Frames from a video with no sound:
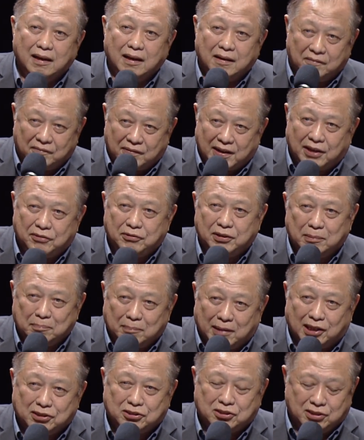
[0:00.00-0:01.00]
very
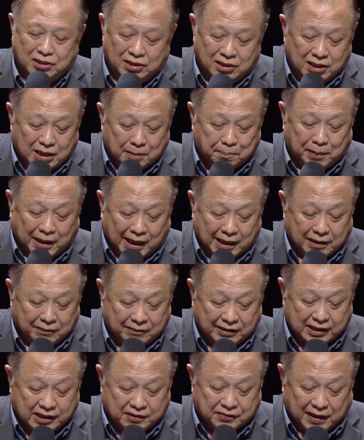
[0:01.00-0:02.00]
much a part of
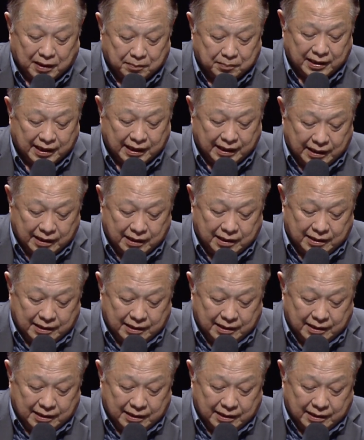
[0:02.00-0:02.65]
this family.